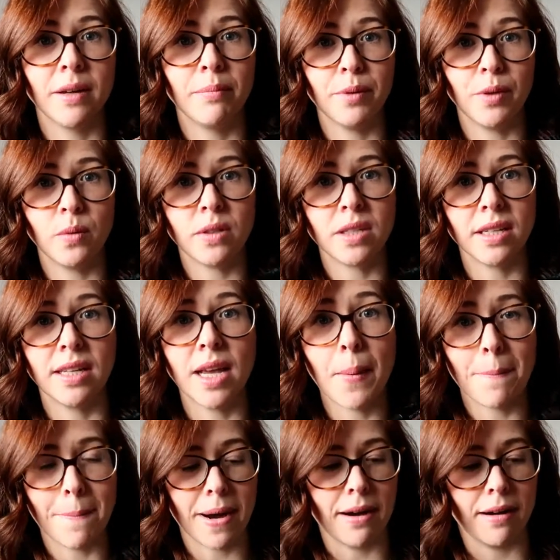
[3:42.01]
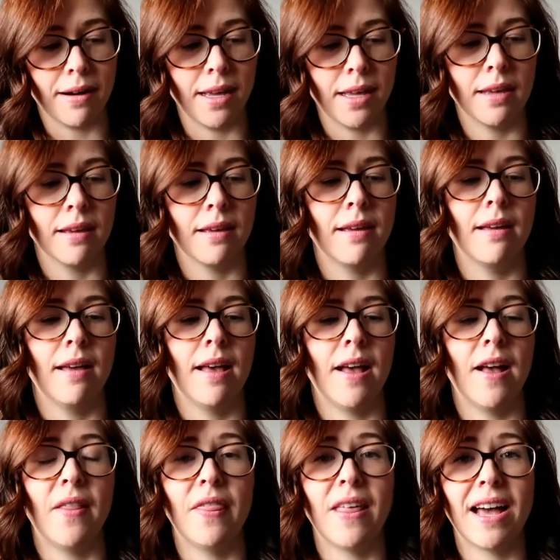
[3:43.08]
beauty buy,
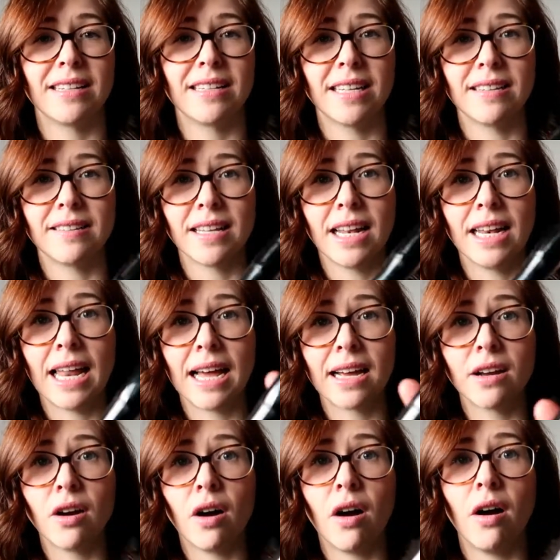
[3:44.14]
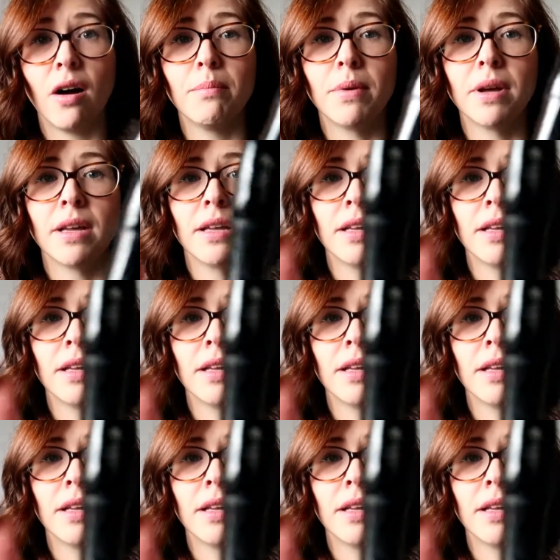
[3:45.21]
and that is the Lancome